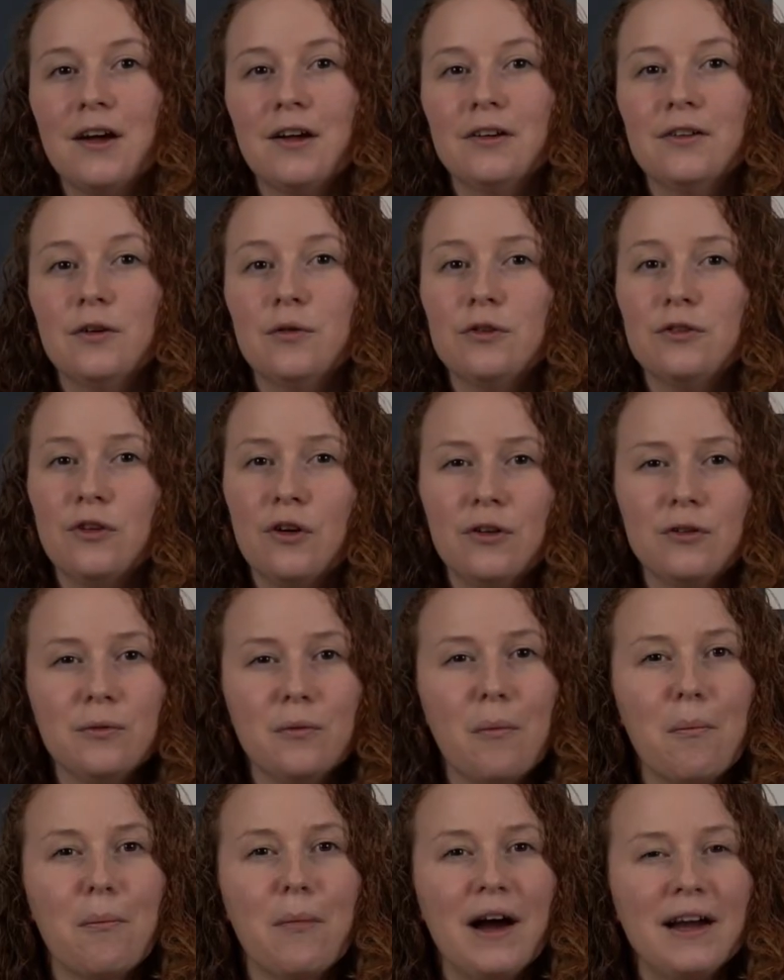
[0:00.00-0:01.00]
The
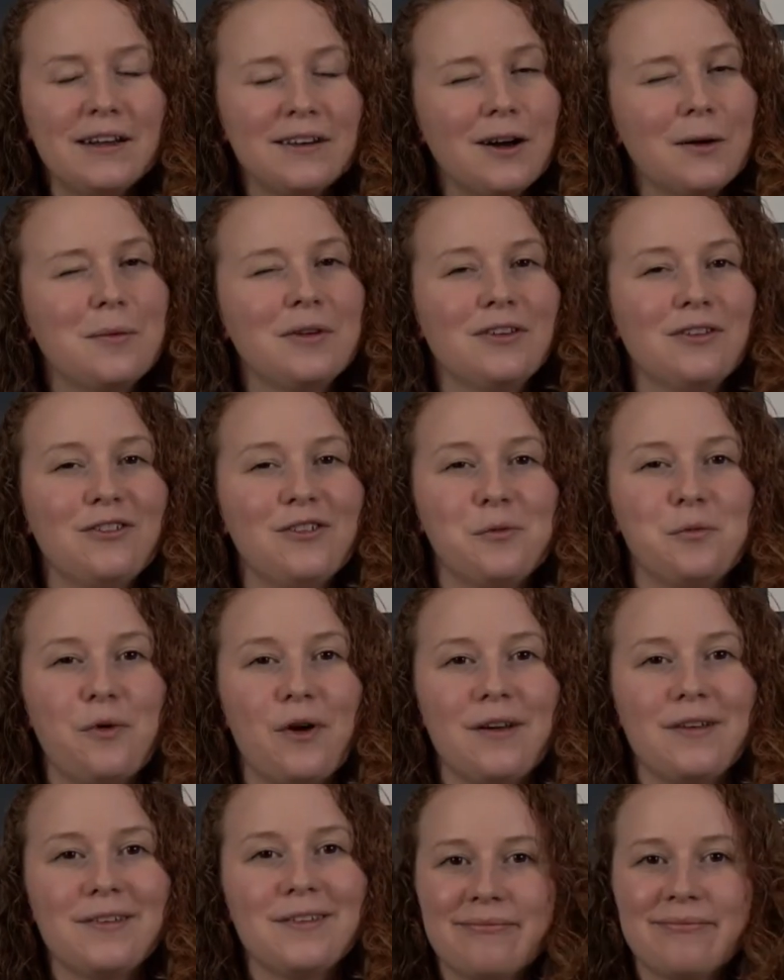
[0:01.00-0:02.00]
result might come as a
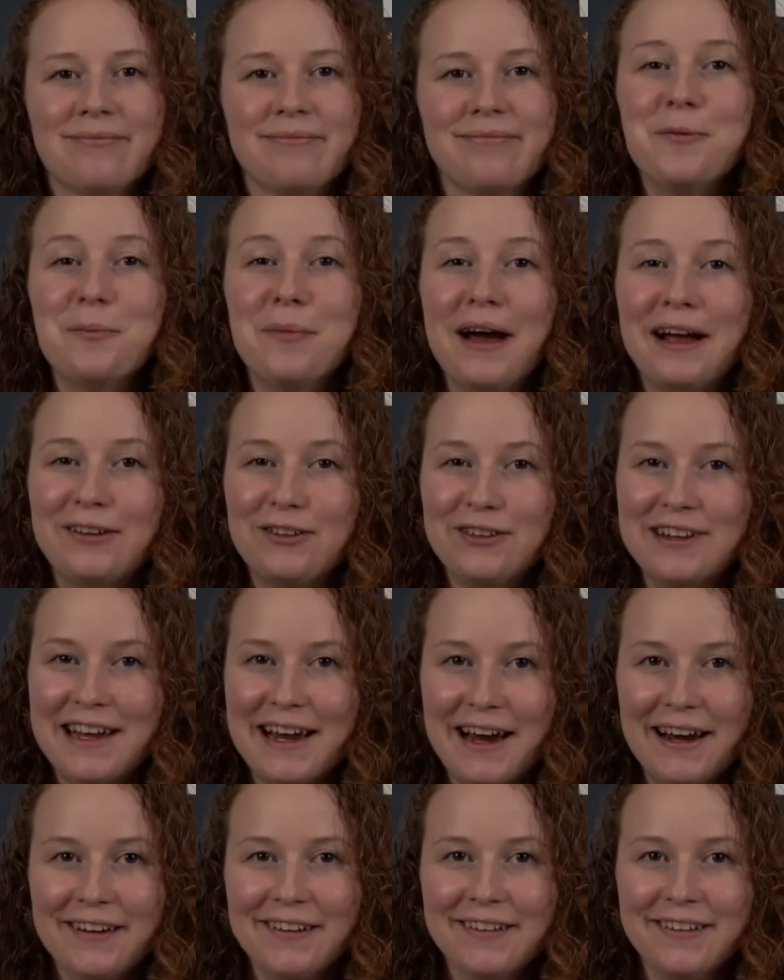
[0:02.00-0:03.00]
surprise. Back to the
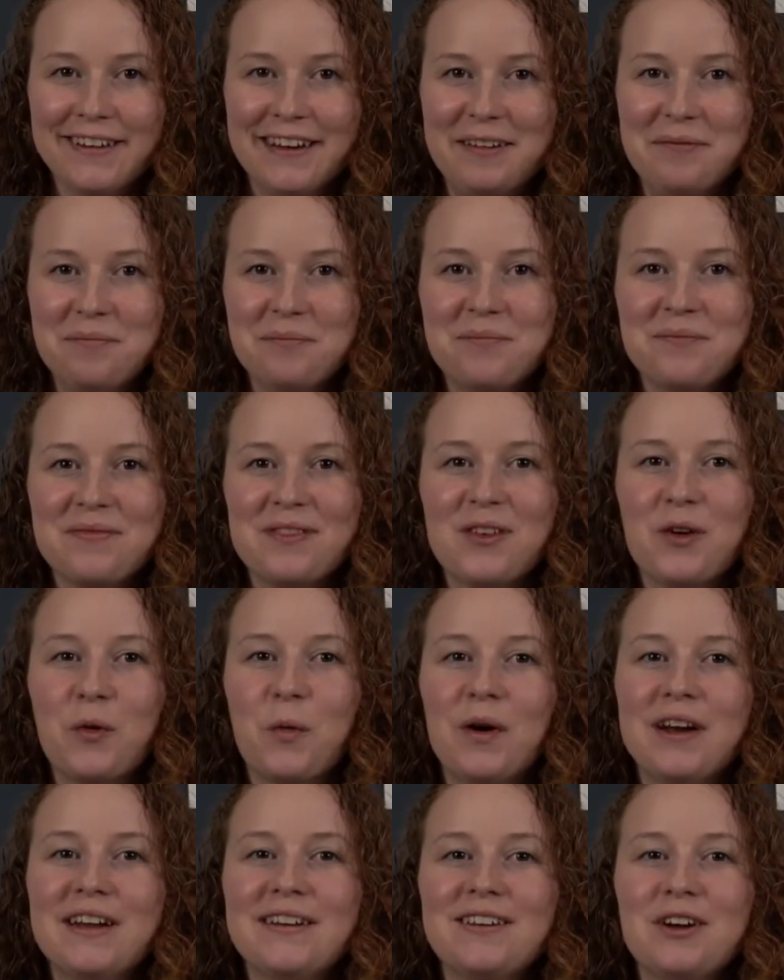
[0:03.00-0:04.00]
angle then.
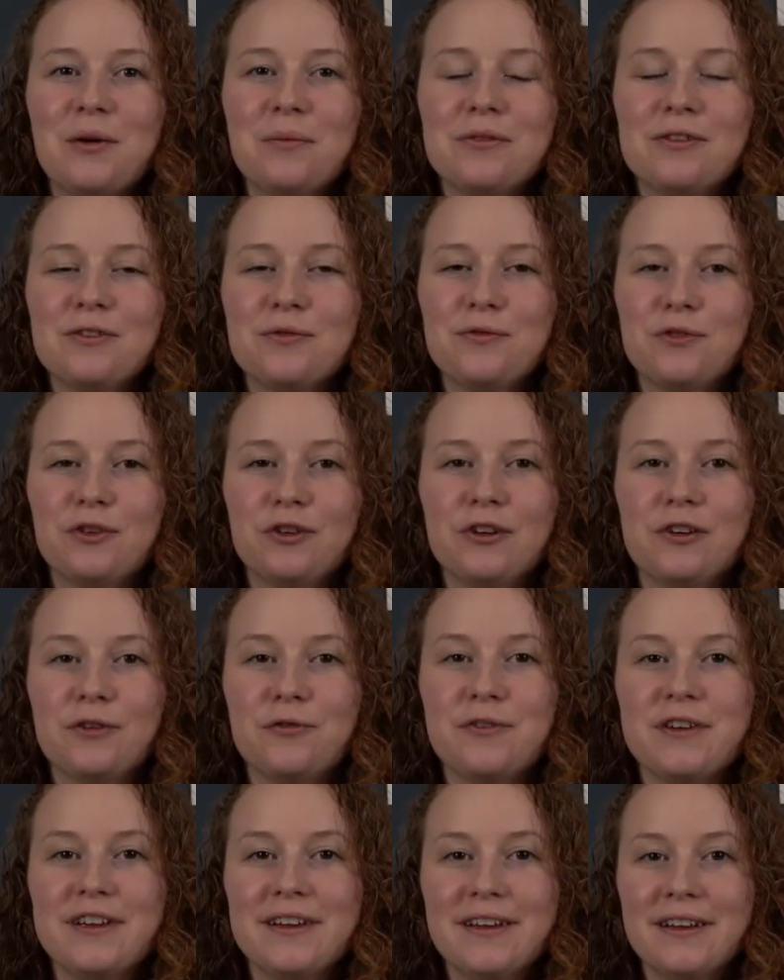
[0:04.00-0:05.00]
When it comes to
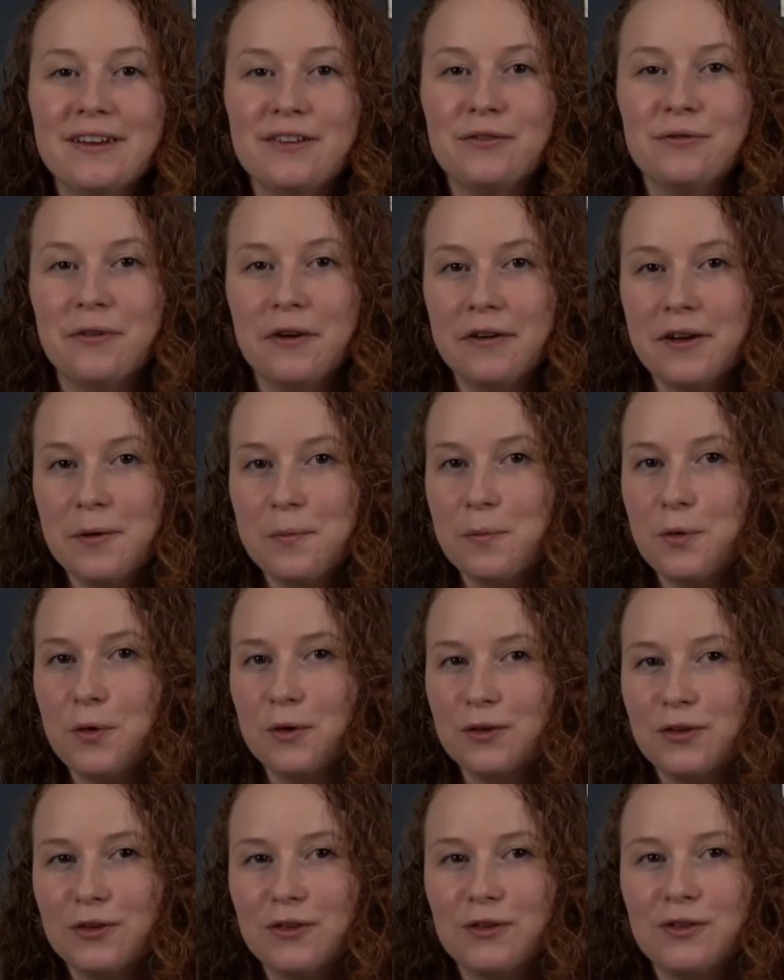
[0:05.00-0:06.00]
photography, it is very
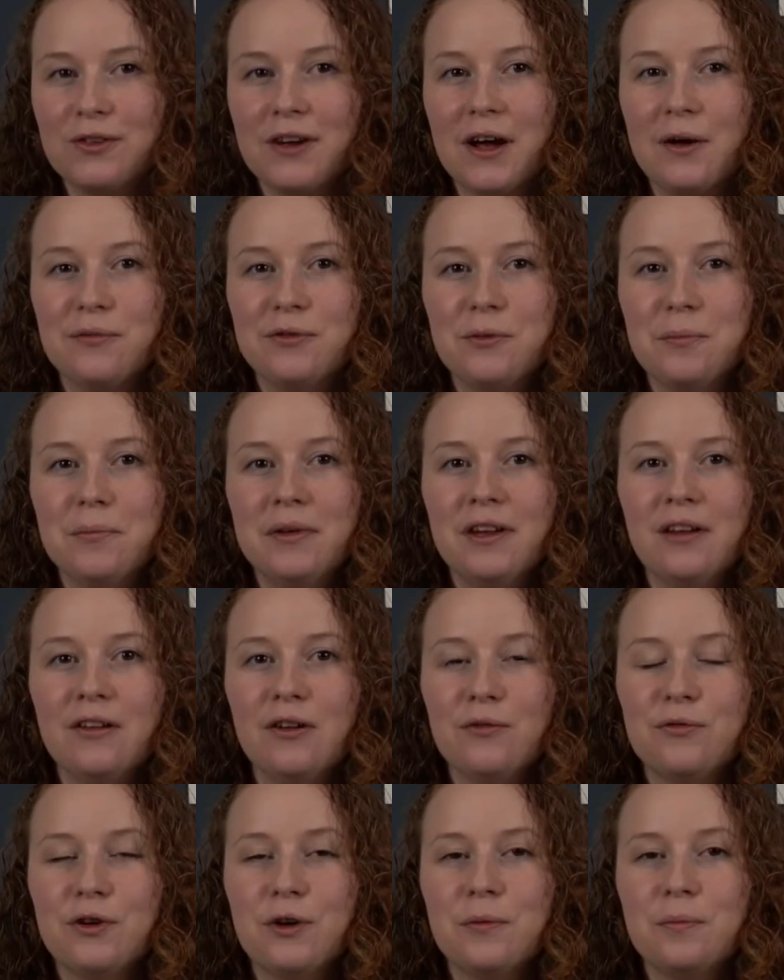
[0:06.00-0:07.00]
important to have the middle
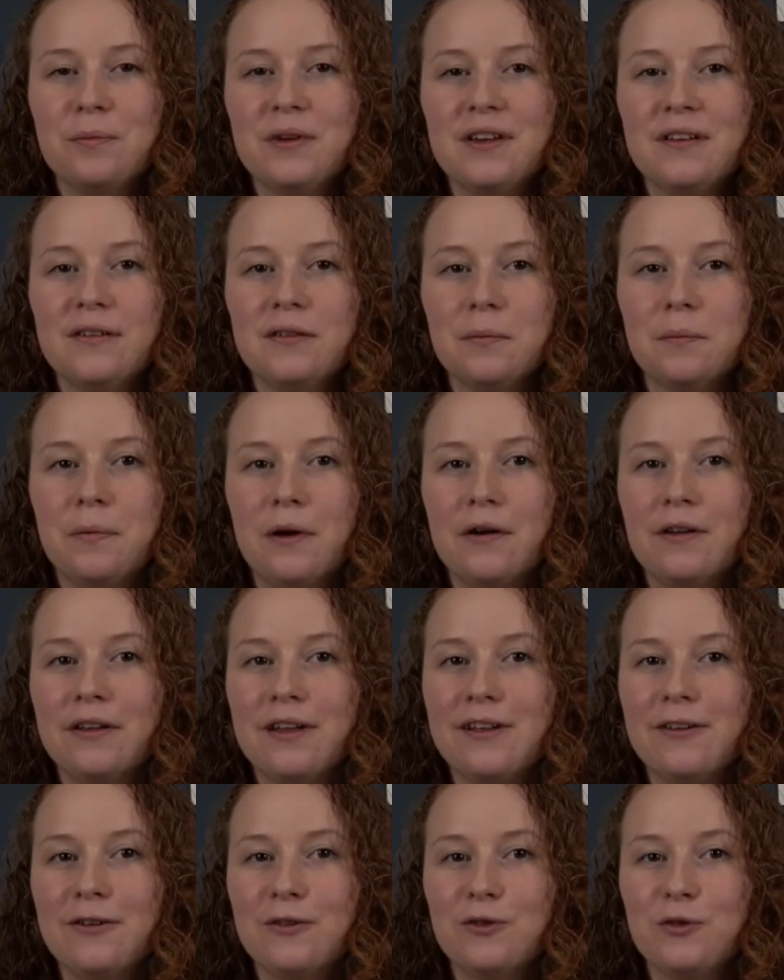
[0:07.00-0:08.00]
of your piece
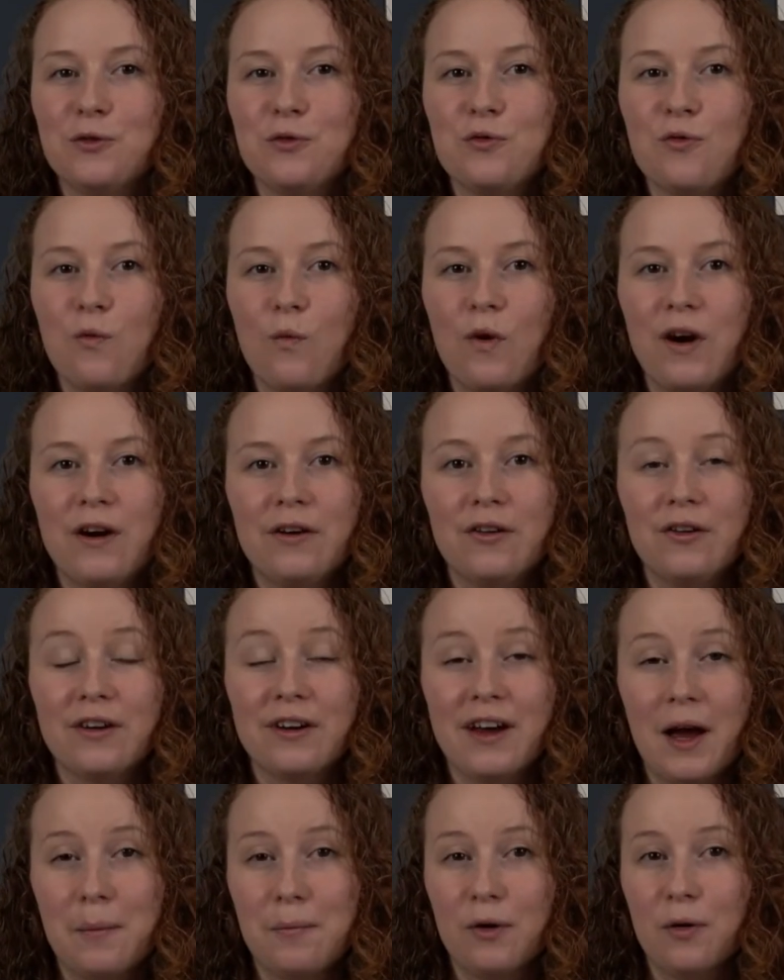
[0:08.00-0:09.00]
parallel to where your
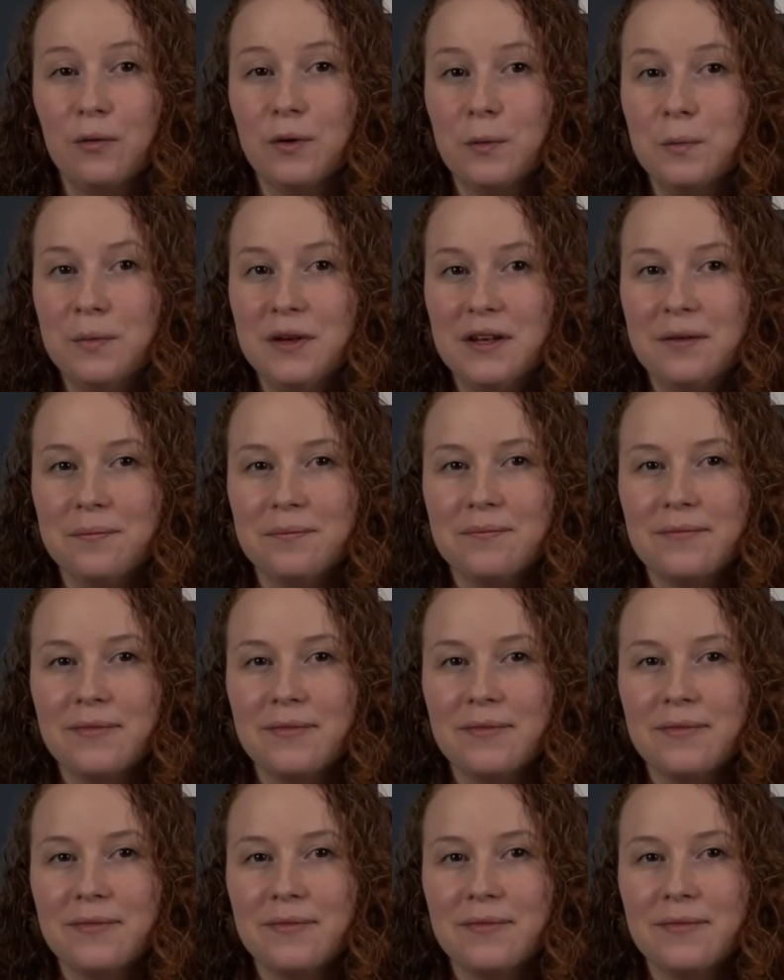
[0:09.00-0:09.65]
camera will be.